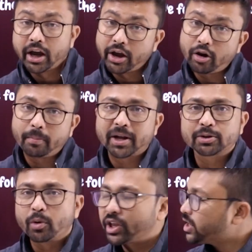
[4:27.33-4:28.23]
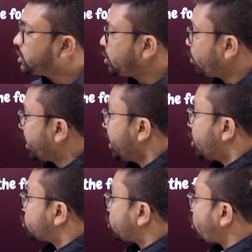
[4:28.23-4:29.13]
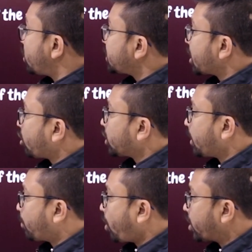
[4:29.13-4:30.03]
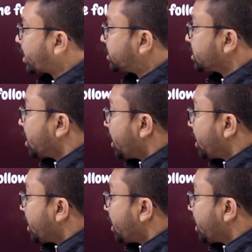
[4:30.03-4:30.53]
much more easy way. So those are called the broad gauge.